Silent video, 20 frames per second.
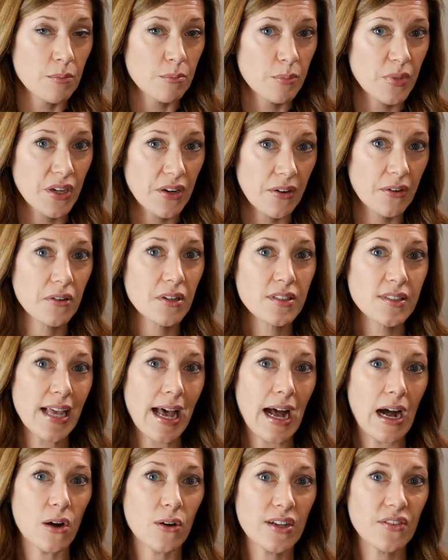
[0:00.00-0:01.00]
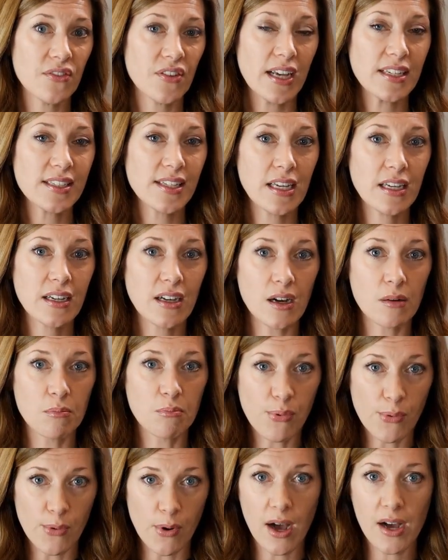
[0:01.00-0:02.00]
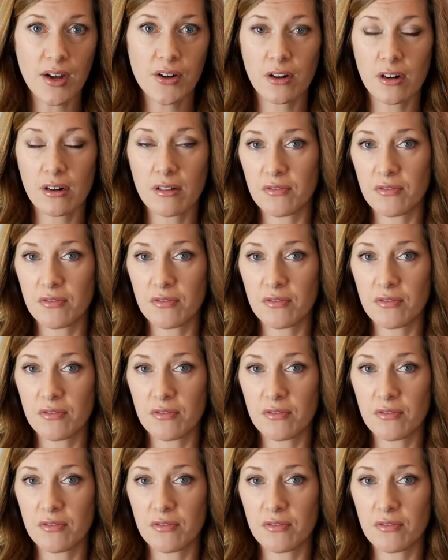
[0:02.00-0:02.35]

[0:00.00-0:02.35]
But notice how if I take a broader